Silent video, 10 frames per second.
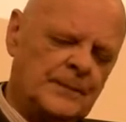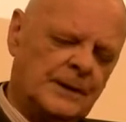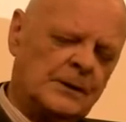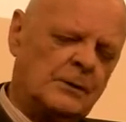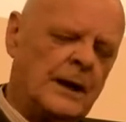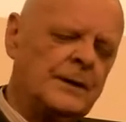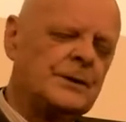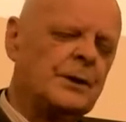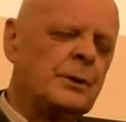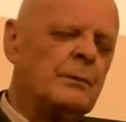and
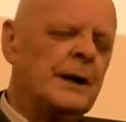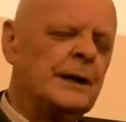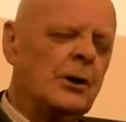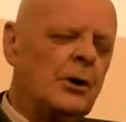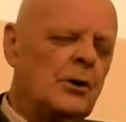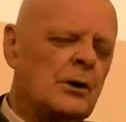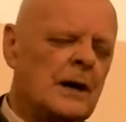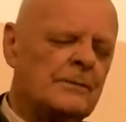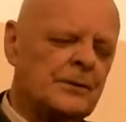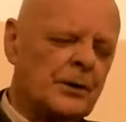grant that we might long
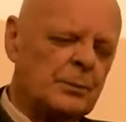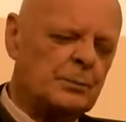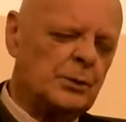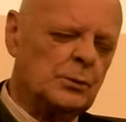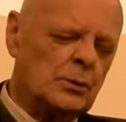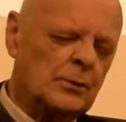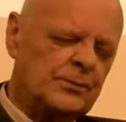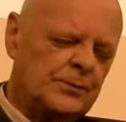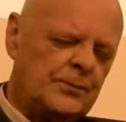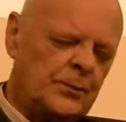after the pure
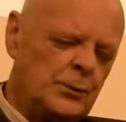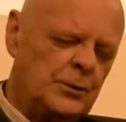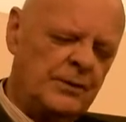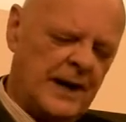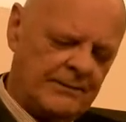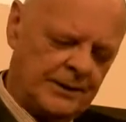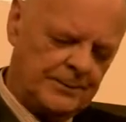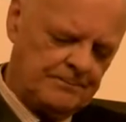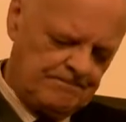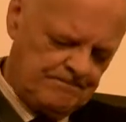food of heaven,